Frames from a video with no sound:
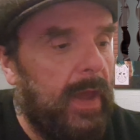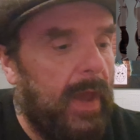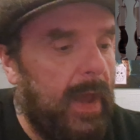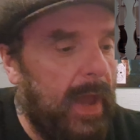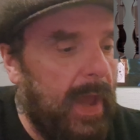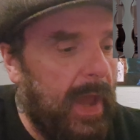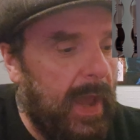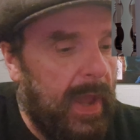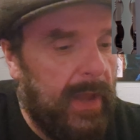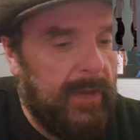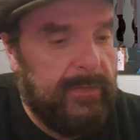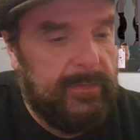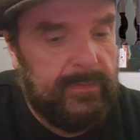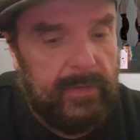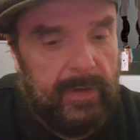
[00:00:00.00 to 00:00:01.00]

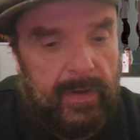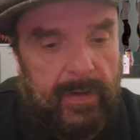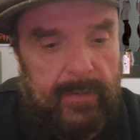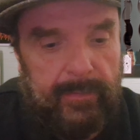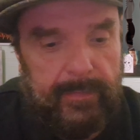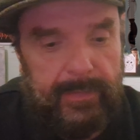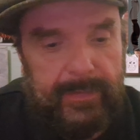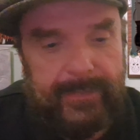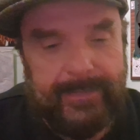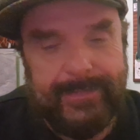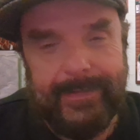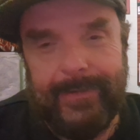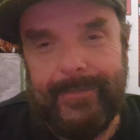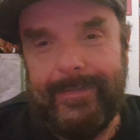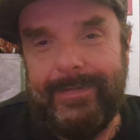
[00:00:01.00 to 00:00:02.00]
and
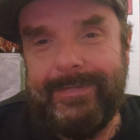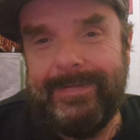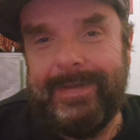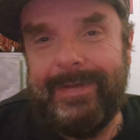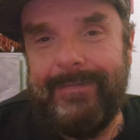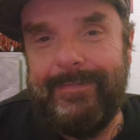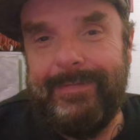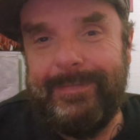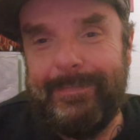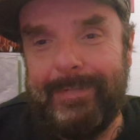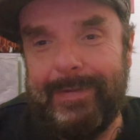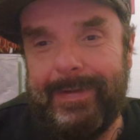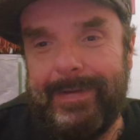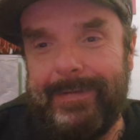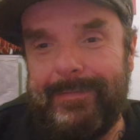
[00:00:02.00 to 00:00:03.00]
sorry, Sullivan's
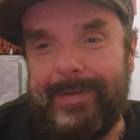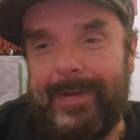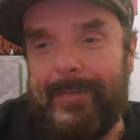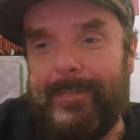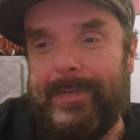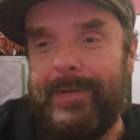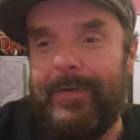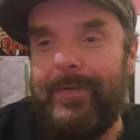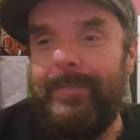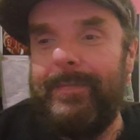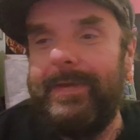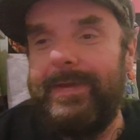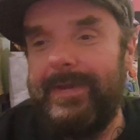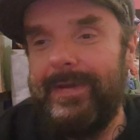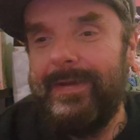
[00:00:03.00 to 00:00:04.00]
playing around behind
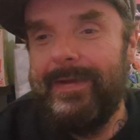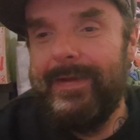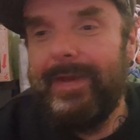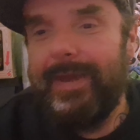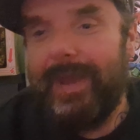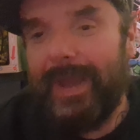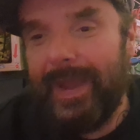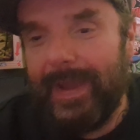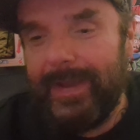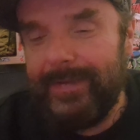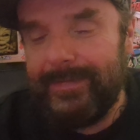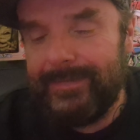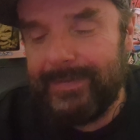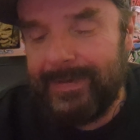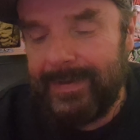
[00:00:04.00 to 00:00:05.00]
me.
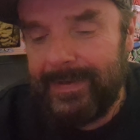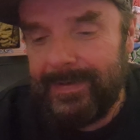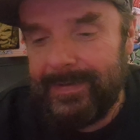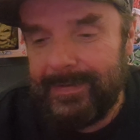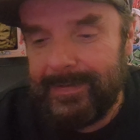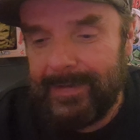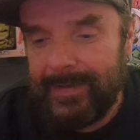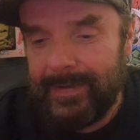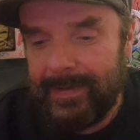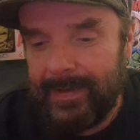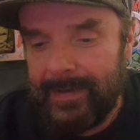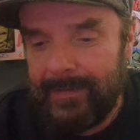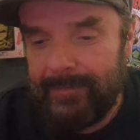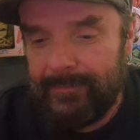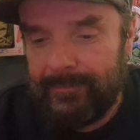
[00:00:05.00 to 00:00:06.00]
And he
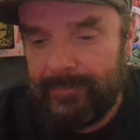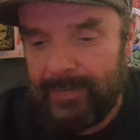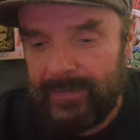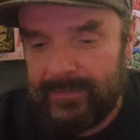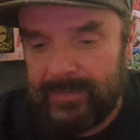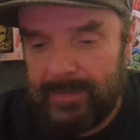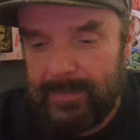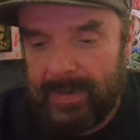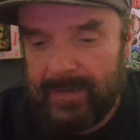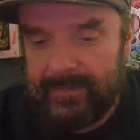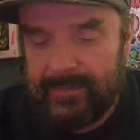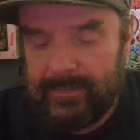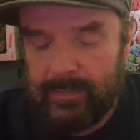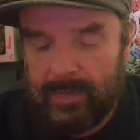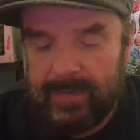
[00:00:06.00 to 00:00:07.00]
eventually makes
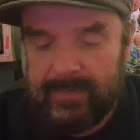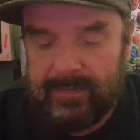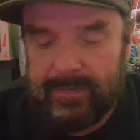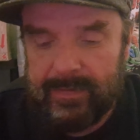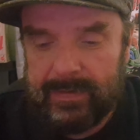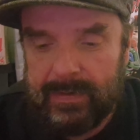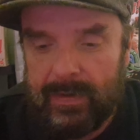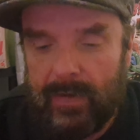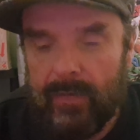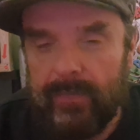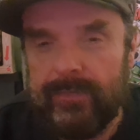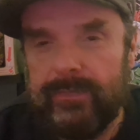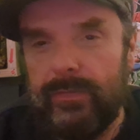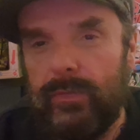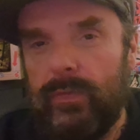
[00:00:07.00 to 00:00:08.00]
his way to the
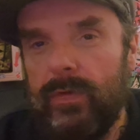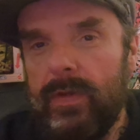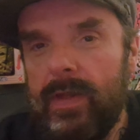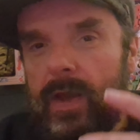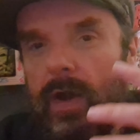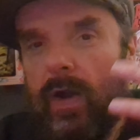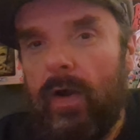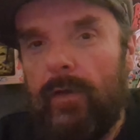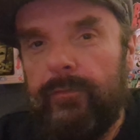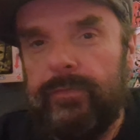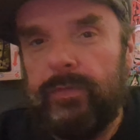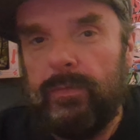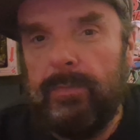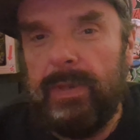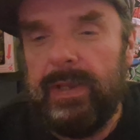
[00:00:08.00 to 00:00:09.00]
castle
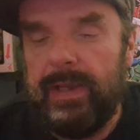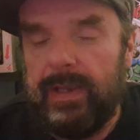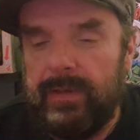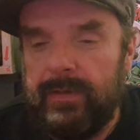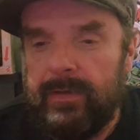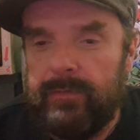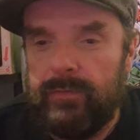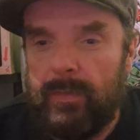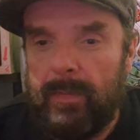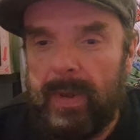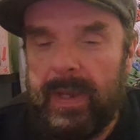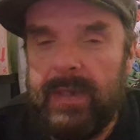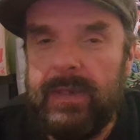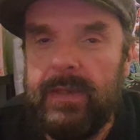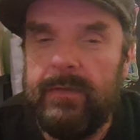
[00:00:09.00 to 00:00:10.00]
after meeting these
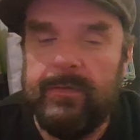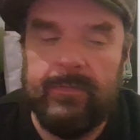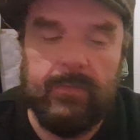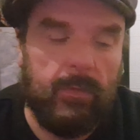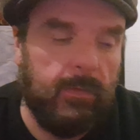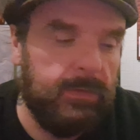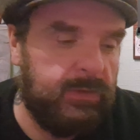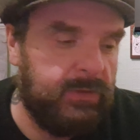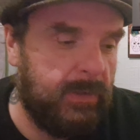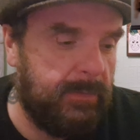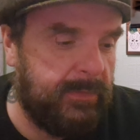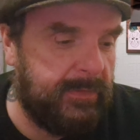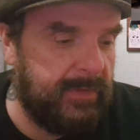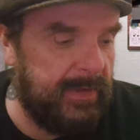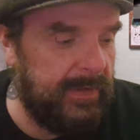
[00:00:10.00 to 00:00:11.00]
Romanian sort of
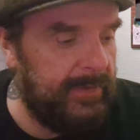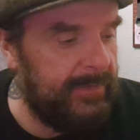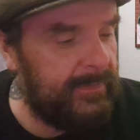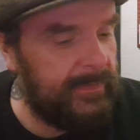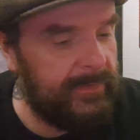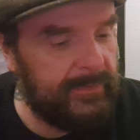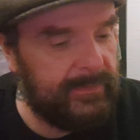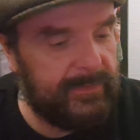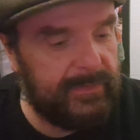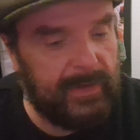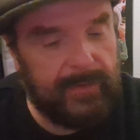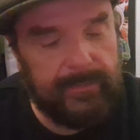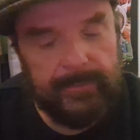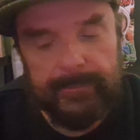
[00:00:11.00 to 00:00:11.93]
gypsies and stuff.